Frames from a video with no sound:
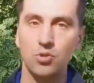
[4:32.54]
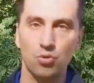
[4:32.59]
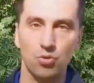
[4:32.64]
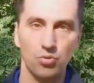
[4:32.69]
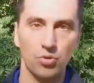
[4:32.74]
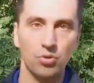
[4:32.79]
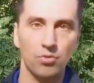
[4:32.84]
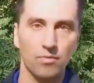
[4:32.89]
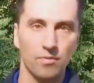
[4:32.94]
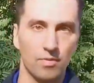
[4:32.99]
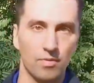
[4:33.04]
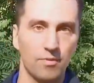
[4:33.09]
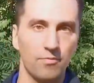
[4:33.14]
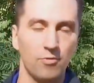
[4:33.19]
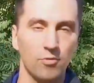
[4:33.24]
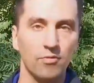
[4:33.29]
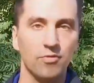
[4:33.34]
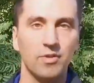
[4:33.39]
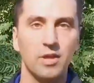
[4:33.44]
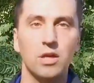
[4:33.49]
so the
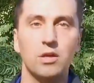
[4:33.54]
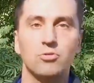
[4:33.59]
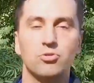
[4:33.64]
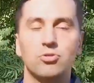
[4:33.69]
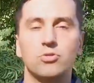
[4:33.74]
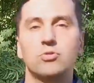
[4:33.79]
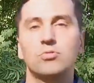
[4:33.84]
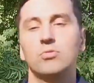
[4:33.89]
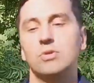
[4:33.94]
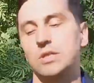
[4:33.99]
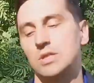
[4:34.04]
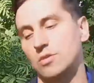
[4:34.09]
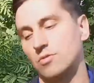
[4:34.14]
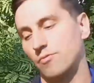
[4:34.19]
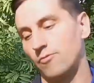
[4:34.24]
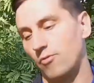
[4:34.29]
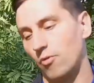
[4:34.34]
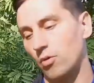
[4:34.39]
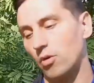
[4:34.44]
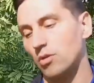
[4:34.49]
first thing you should do is
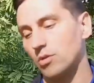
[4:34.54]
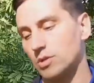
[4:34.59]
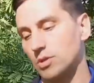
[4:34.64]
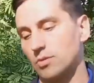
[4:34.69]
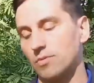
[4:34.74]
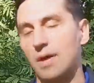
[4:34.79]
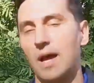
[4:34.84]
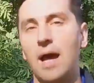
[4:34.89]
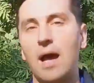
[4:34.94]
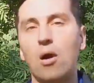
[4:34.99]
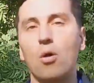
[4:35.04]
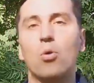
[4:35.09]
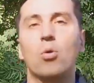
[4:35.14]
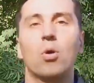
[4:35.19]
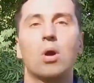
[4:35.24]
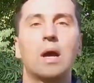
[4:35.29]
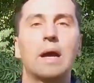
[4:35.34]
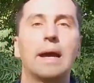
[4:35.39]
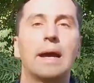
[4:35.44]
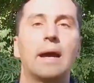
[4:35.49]
to focus on how
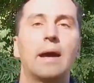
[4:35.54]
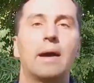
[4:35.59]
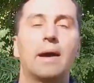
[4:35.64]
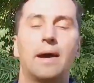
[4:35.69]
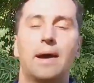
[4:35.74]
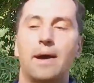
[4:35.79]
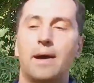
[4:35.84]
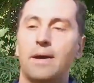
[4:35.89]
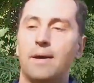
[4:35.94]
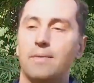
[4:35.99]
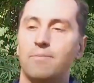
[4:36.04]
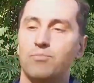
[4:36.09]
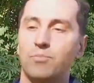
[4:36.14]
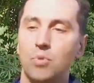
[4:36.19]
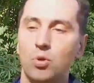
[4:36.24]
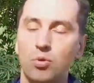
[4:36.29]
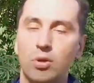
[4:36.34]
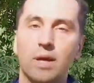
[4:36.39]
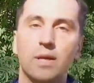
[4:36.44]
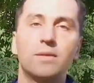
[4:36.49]
uh,
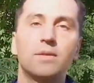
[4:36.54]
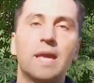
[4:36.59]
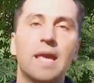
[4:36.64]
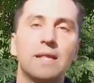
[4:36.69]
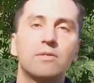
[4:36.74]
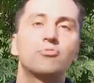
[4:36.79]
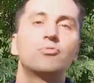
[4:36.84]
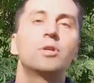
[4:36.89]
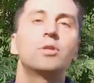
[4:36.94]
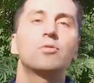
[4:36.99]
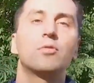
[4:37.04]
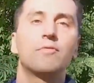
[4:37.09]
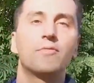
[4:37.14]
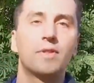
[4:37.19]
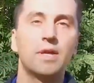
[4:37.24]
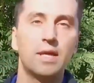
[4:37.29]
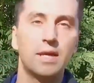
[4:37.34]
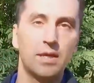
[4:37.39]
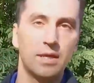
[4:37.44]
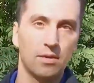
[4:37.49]
you can get rid
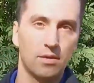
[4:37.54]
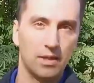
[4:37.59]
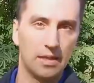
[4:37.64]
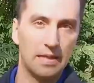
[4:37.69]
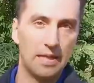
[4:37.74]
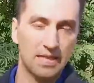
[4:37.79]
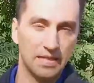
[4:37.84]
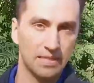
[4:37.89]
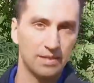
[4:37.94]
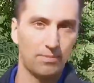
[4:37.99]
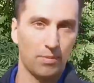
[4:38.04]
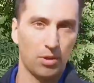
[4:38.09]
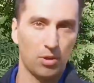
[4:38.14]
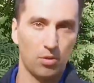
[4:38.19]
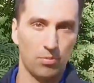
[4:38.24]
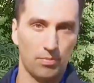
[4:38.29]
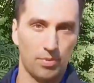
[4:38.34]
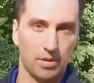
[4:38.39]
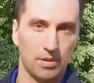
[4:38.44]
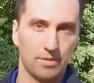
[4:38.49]
of the lens
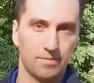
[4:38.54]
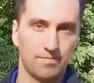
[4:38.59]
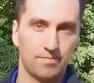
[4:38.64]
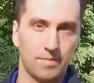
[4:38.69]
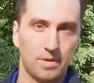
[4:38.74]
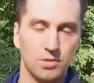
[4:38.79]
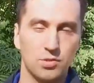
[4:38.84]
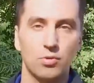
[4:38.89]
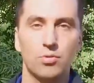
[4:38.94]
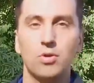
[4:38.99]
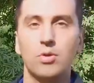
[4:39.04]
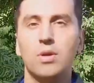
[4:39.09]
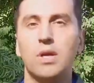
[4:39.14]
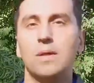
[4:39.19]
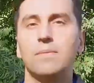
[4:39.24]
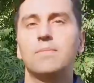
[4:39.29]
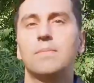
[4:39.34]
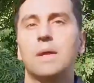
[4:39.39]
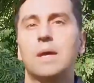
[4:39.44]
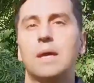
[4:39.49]
myopia so you
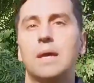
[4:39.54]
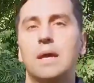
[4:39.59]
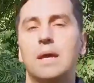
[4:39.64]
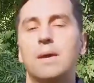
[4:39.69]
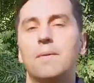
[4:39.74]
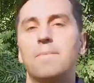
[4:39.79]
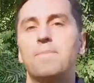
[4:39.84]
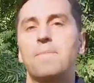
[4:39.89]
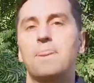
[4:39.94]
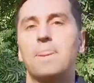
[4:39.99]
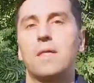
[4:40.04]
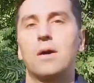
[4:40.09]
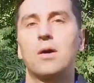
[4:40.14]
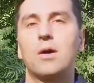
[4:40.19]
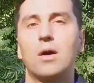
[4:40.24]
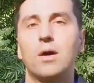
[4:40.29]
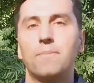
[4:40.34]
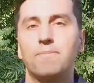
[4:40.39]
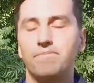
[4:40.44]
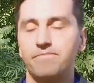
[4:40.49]
can
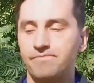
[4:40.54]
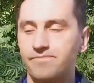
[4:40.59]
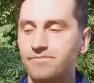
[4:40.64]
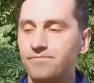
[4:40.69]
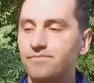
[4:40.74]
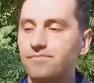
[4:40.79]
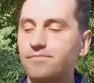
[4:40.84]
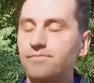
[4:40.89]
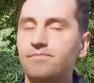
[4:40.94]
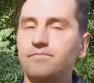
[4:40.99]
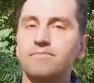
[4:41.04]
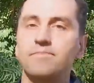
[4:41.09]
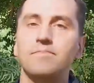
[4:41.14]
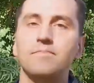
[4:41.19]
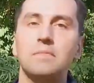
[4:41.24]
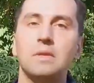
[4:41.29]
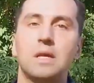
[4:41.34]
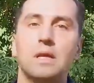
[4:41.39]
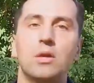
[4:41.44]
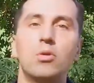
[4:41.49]
um,
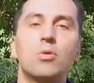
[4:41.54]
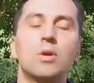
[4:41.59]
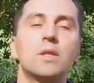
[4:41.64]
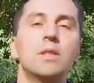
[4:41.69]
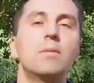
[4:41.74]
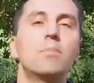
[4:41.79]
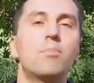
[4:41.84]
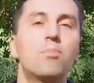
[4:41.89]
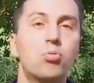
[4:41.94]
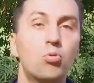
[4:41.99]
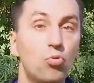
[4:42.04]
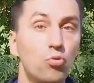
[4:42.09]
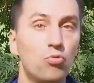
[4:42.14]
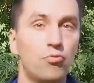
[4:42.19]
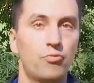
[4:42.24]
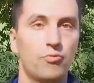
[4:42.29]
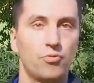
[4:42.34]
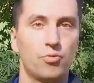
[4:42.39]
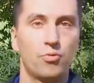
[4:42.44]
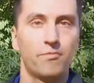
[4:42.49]
you can
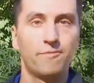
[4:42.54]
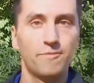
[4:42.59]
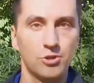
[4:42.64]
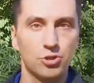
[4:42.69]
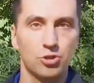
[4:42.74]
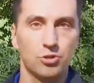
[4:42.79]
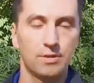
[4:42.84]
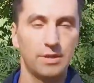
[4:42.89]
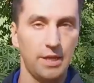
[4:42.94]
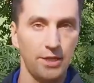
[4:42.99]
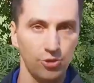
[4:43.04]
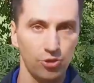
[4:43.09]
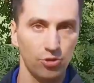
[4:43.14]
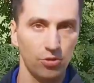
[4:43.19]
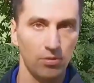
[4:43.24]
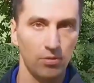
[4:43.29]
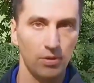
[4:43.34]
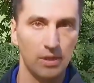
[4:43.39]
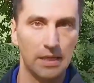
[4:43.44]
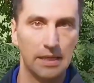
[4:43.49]
improve your vision
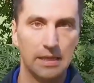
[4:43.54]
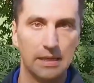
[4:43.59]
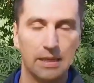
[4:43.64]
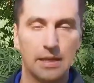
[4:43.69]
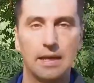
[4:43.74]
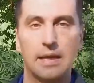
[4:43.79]
naturally